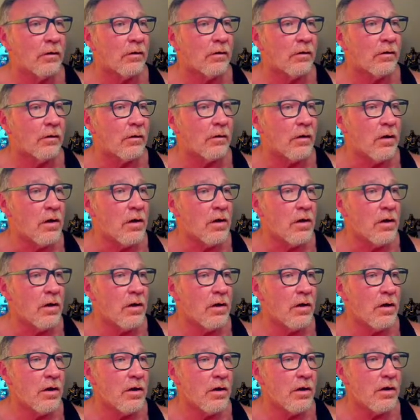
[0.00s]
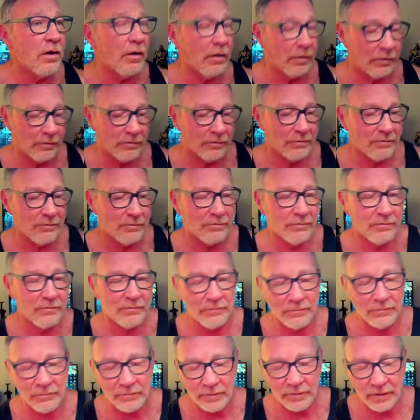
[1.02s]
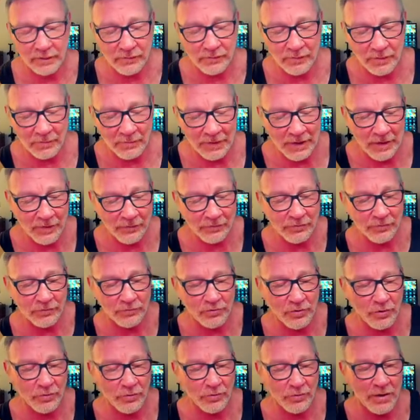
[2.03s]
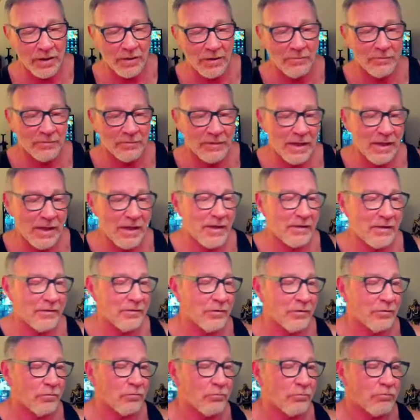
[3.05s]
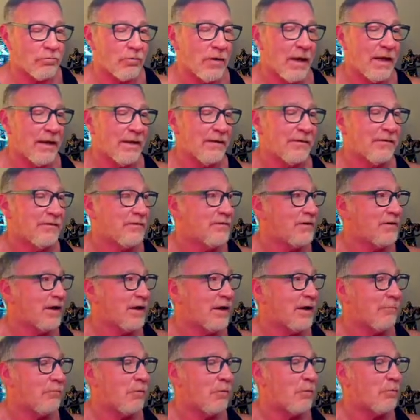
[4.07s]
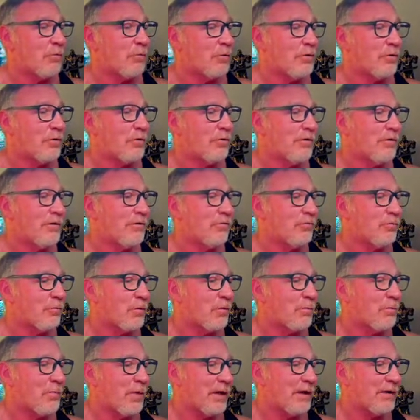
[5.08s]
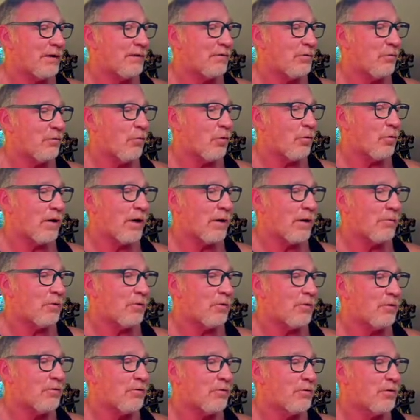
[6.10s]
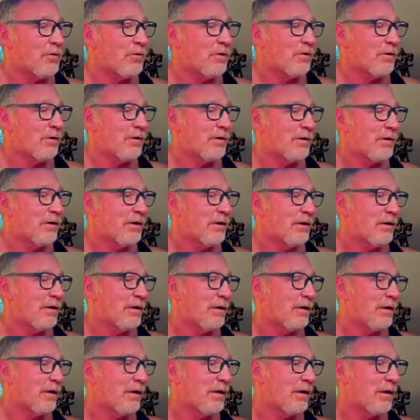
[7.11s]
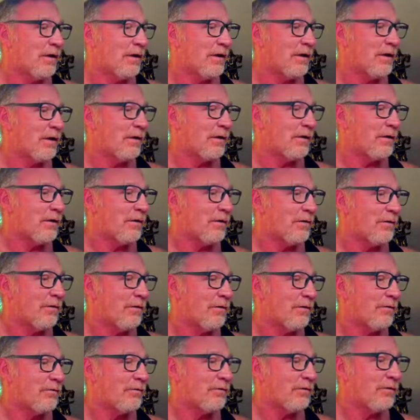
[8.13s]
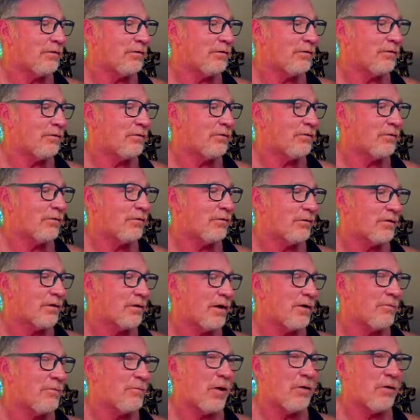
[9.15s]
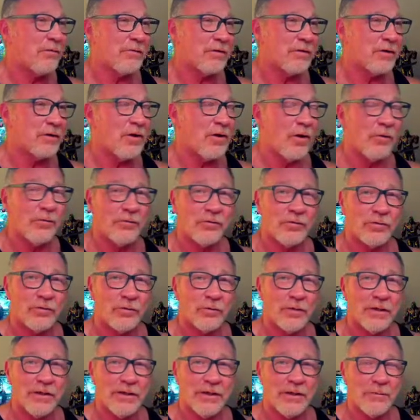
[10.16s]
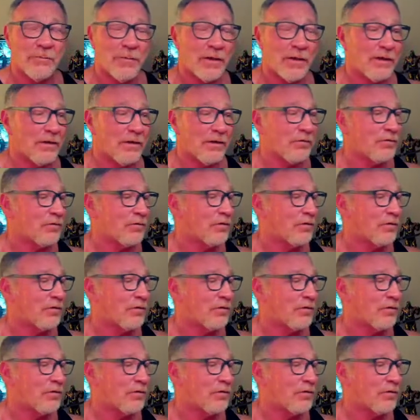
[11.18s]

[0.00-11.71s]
Hey, we got somebody else that showed up. Yeah, you're right in time. What we're doing is we're painting the Warhammer dude, and this is, got him off the Colts 3D page.